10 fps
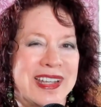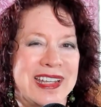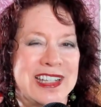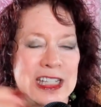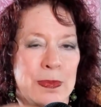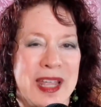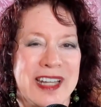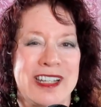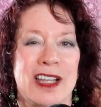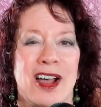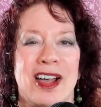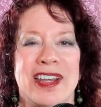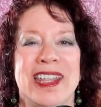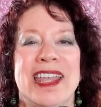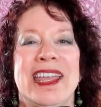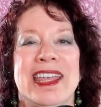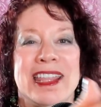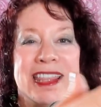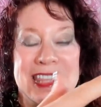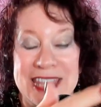is dependent on
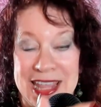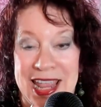the